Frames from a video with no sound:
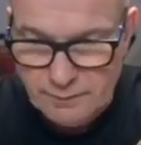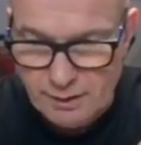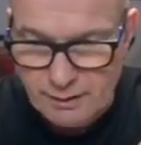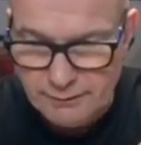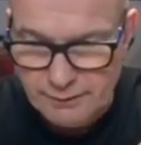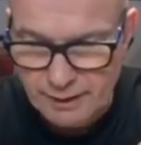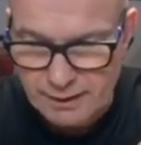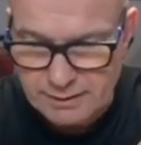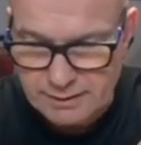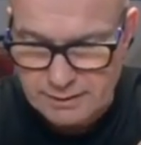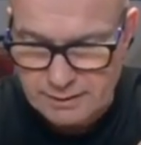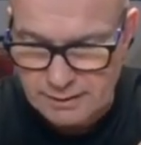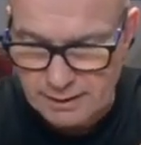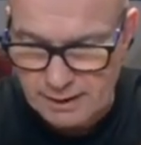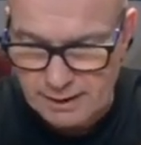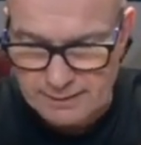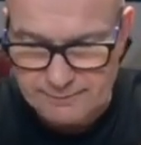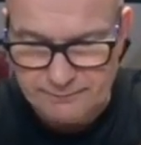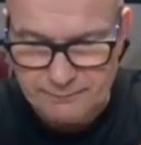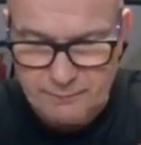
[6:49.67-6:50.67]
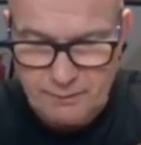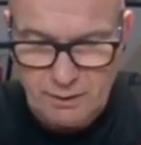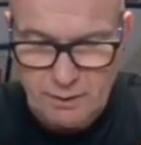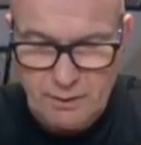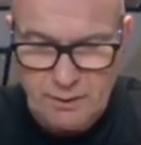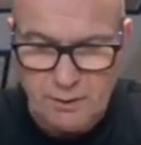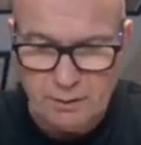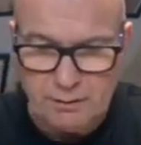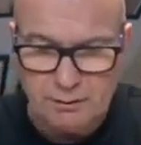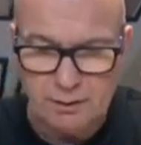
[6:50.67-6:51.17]
that's that.
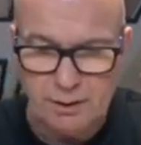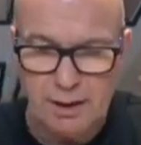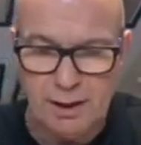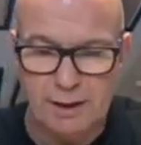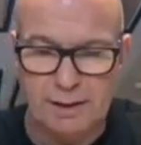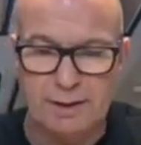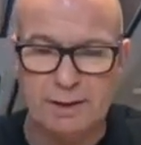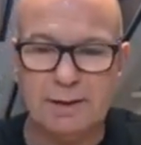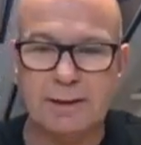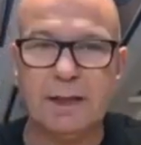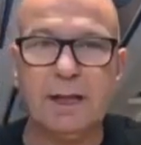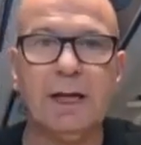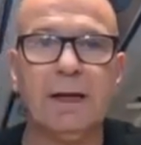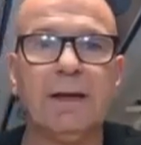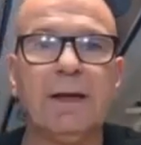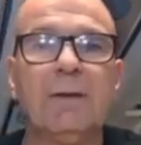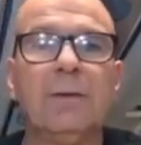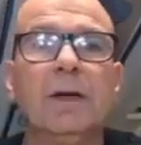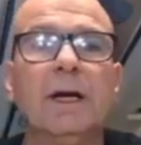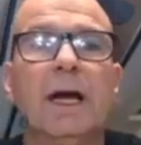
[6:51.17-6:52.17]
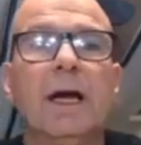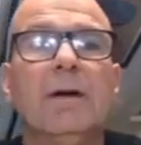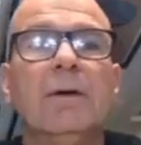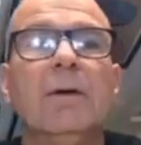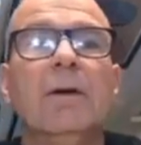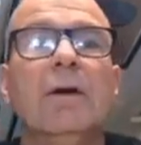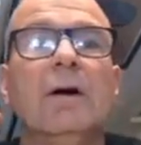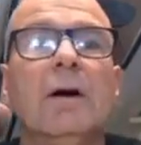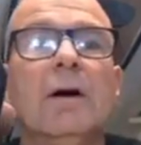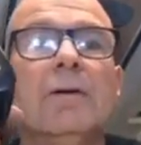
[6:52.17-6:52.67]
Right, yeah, there we go.
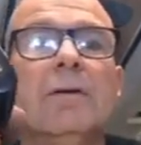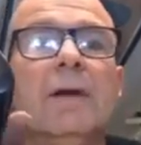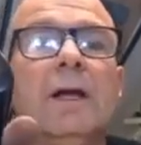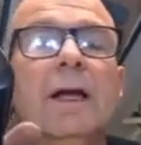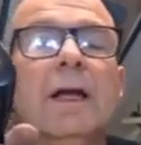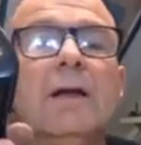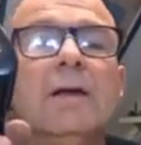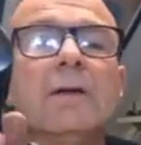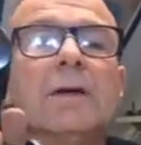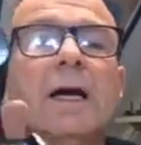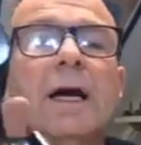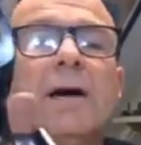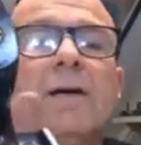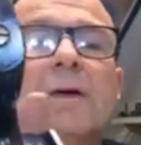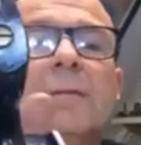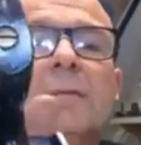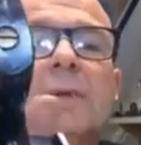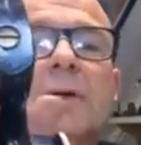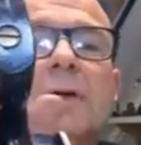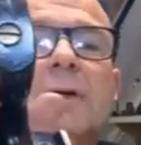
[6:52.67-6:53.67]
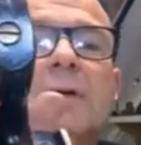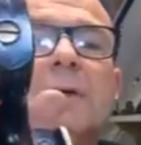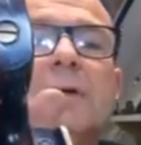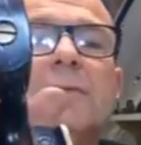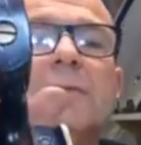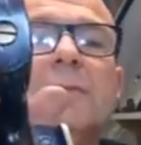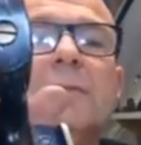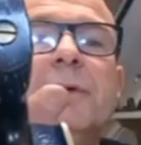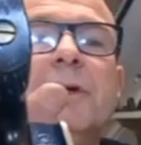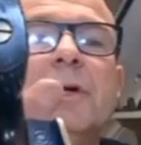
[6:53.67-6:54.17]
On there, look how the blue. It's
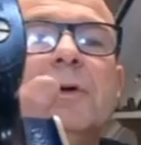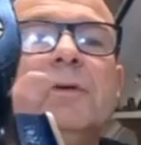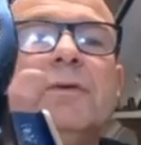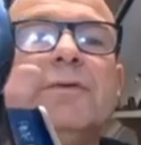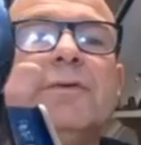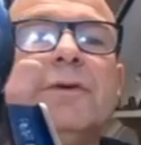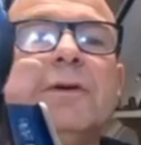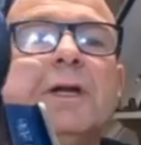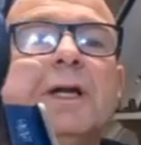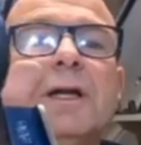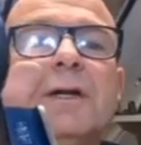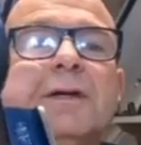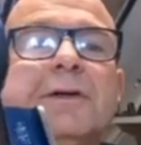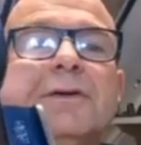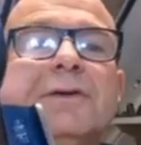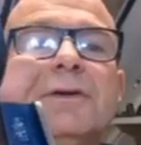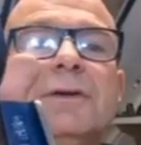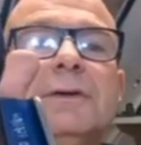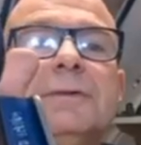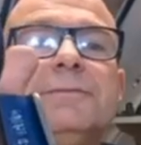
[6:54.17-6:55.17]
beautiful, that is.